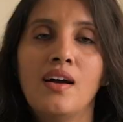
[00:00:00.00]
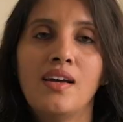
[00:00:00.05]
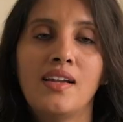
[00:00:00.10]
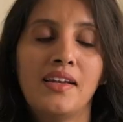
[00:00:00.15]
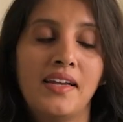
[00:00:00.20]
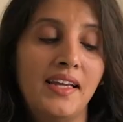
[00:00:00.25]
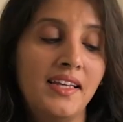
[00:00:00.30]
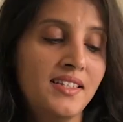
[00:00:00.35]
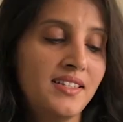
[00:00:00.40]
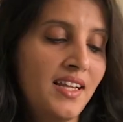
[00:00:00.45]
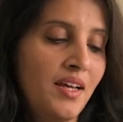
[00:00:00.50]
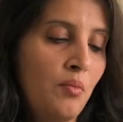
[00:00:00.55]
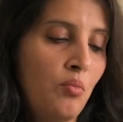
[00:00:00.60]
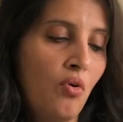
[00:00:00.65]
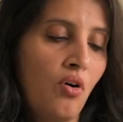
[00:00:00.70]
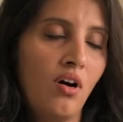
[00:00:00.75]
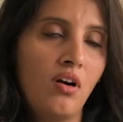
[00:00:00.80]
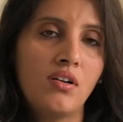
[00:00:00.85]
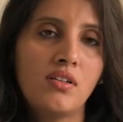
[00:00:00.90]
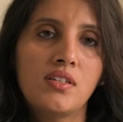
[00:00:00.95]
Next I
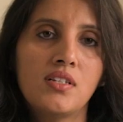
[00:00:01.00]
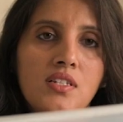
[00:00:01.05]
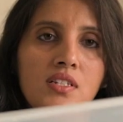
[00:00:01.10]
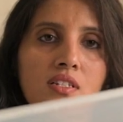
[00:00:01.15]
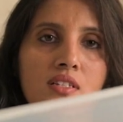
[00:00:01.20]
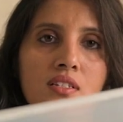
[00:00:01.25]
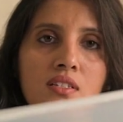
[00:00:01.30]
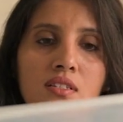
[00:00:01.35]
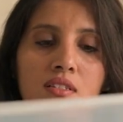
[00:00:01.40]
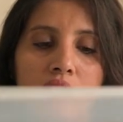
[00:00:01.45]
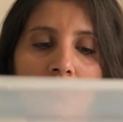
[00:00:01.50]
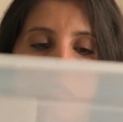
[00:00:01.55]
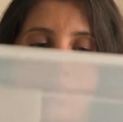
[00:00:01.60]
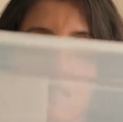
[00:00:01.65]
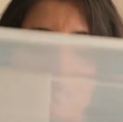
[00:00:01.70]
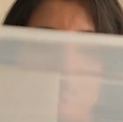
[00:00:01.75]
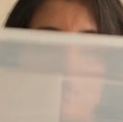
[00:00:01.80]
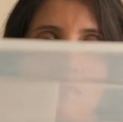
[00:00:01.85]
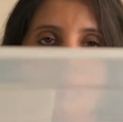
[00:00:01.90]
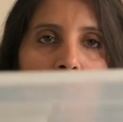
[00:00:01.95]
bought this
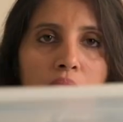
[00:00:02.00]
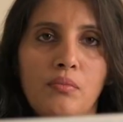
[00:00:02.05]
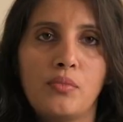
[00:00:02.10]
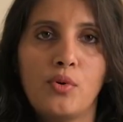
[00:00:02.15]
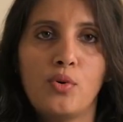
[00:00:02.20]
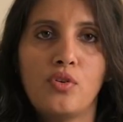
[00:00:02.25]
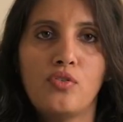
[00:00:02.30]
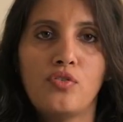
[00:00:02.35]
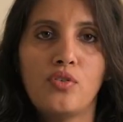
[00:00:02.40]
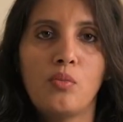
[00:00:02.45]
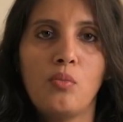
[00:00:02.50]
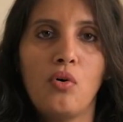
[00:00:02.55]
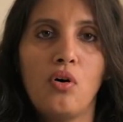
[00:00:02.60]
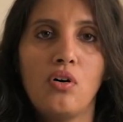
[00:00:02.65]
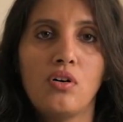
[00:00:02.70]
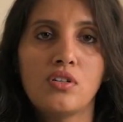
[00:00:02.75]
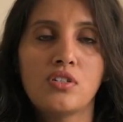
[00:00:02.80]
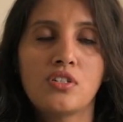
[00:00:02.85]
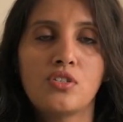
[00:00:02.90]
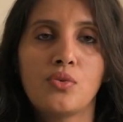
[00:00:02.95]
beautiful
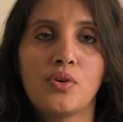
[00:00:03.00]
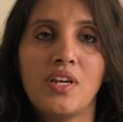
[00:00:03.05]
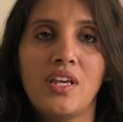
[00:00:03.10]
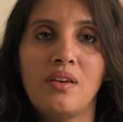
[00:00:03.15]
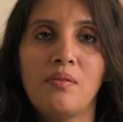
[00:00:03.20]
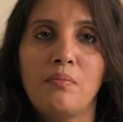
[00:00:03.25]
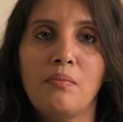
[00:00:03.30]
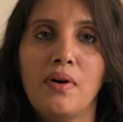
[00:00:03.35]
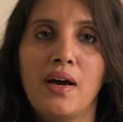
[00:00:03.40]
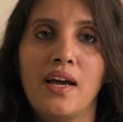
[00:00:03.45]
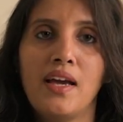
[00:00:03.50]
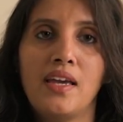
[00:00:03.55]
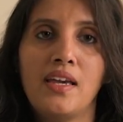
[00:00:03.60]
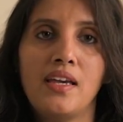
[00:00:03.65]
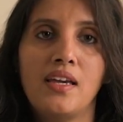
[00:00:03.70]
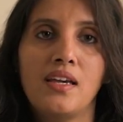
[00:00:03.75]
box to keep my